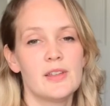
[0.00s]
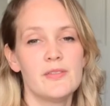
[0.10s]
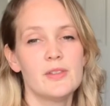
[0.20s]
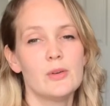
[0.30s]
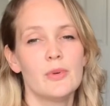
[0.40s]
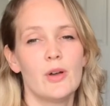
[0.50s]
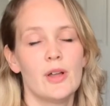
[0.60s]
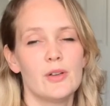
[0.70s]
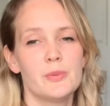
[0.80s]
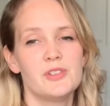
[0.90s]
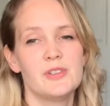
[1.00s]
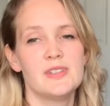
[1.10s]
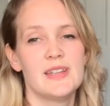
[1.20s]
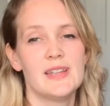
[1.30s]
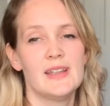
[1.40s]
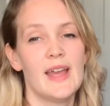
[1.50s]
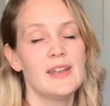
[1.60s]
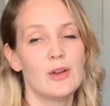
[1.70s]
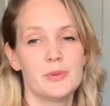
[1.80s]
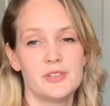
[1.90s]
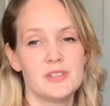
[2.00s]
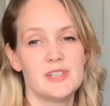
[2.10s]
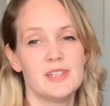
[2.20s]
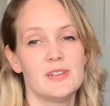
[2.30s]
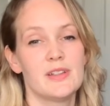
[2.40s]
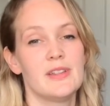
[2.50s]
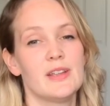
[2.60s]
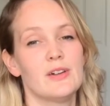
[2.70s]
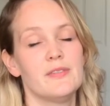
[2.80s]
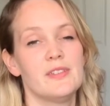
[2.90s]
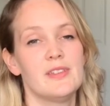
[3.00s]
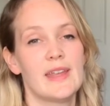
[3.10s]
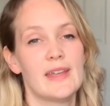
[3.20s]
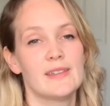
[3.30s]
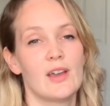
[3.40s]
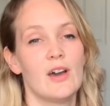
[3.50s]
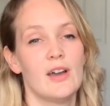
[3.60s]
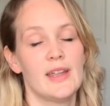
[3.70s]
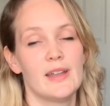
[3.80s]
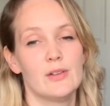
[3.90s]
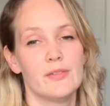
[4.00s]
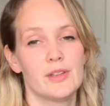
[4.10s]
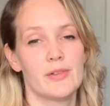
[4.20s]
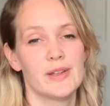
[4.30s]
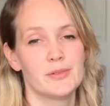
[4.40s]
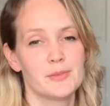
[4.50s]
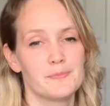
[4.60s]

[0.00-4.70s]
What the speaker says: give them an opportunity, any opportunity you can think of, to get high and off the ground.